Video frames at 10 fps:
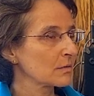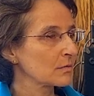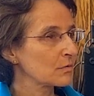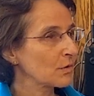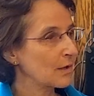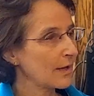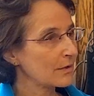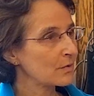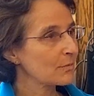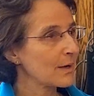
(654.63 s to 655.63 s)
to
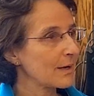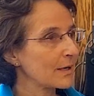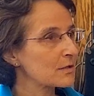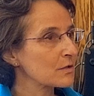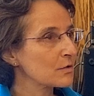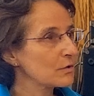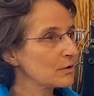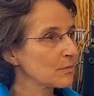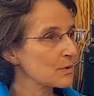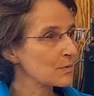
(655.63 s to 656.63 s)
get to my next
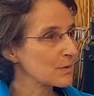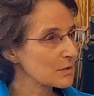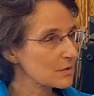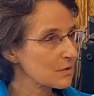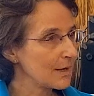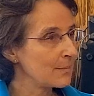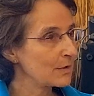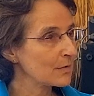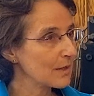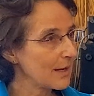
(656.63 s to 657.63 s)
goal, which was coming
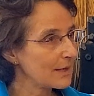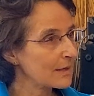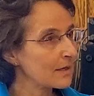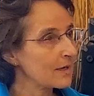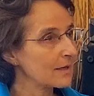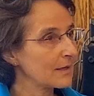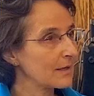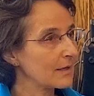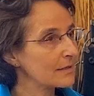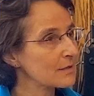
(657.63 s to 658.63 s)
to Canada. And,
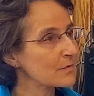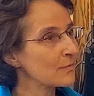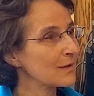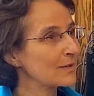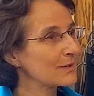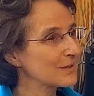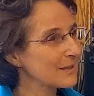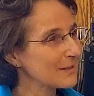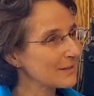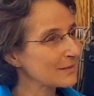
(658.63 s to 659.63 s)
and I just wanted to
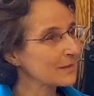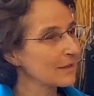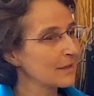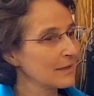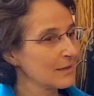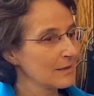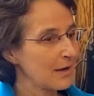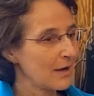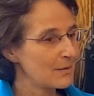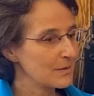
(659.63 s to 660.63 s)
tell you
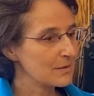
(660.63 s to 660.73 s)
how this